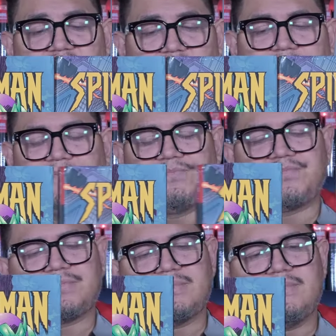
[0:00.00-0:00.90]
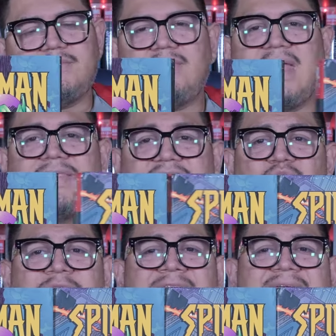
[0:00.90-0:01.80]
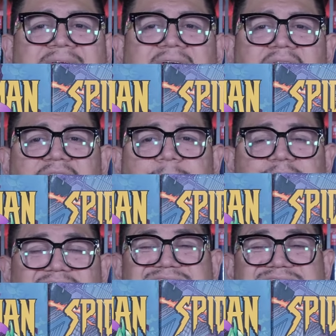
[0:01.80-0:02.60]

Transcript: you. This one, uh, the book